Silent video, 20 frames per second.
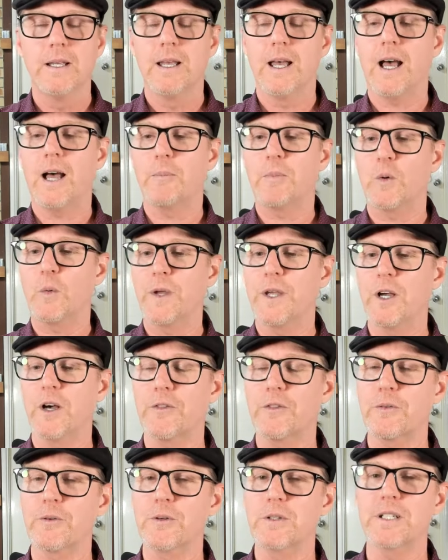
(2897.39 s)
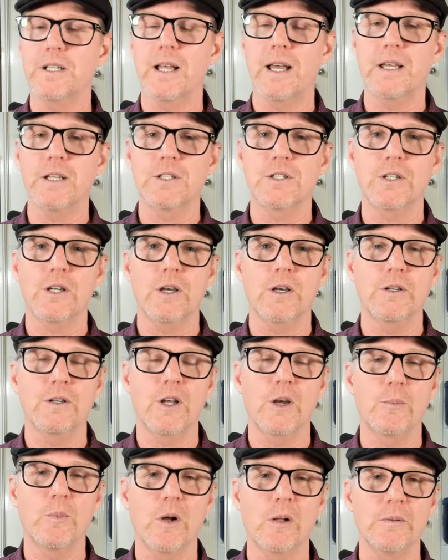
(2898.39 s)
But we got through today's show,
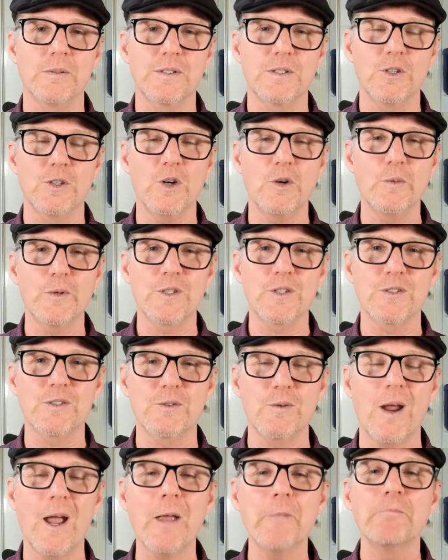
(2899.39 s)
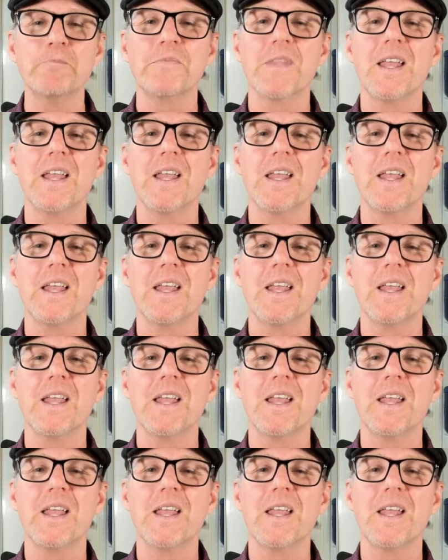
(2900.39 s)
no problems at all, which is great.